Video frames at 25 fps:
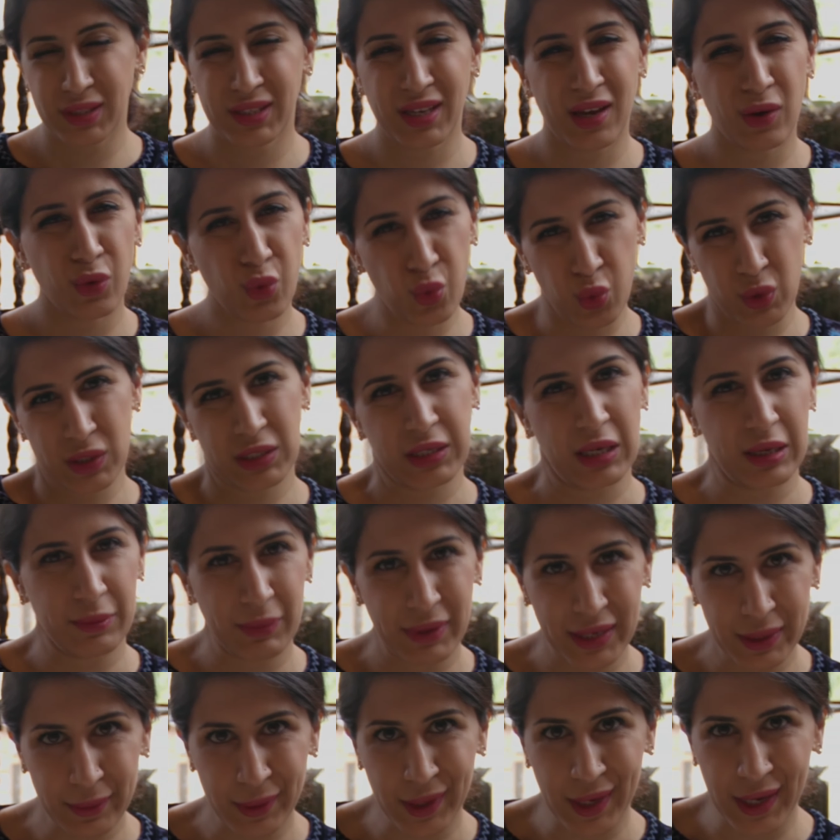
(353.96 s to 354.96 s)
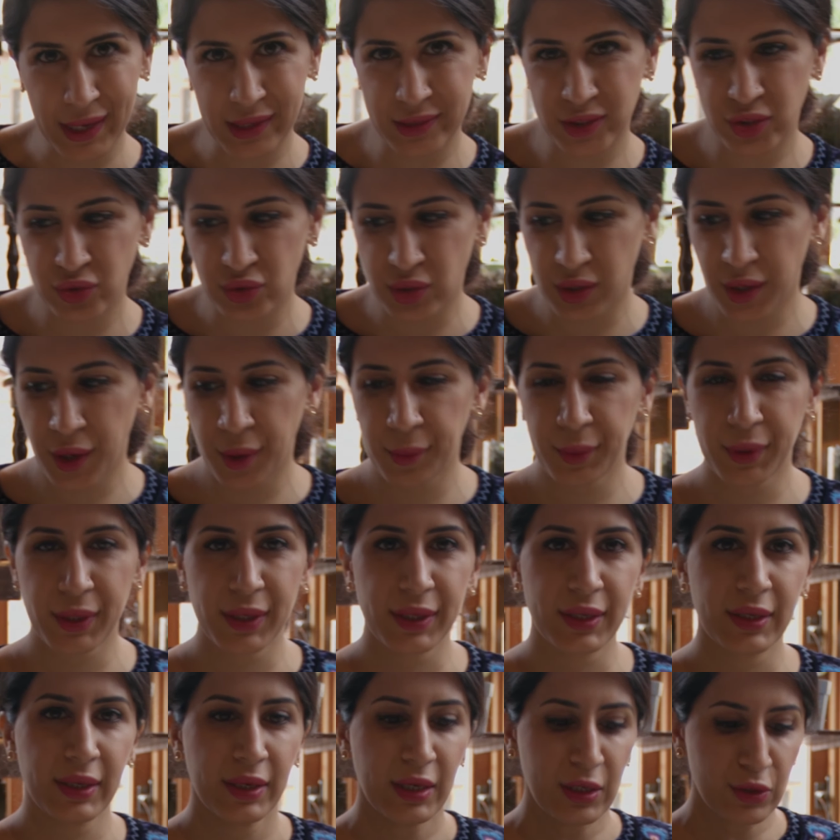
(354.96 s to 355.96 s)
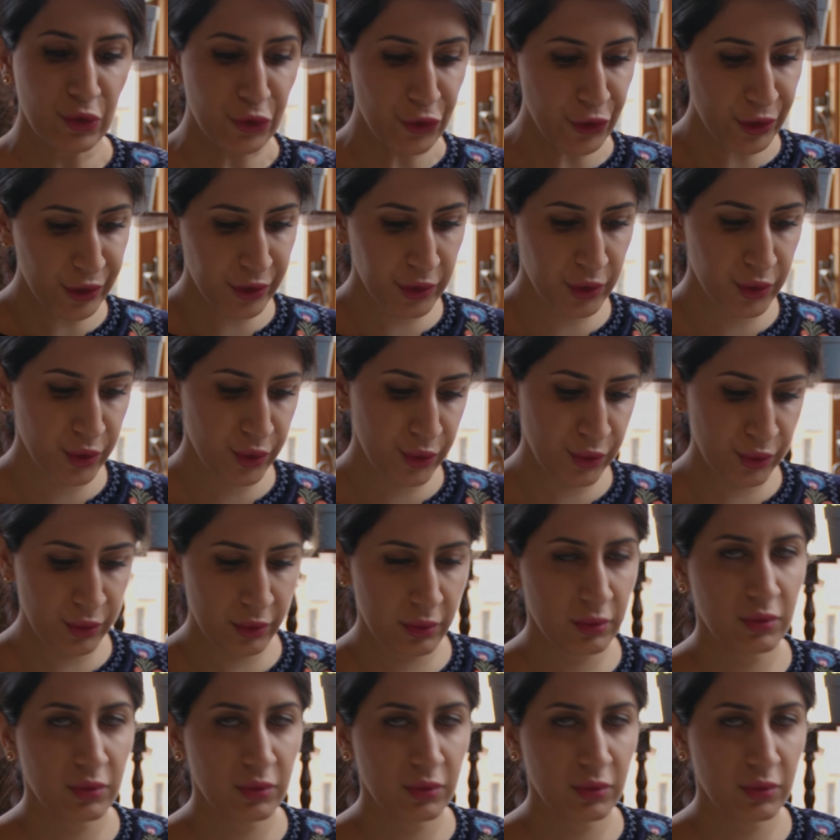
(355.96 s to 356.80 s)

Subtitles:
I always like being a bit extra, I'm going to drizzle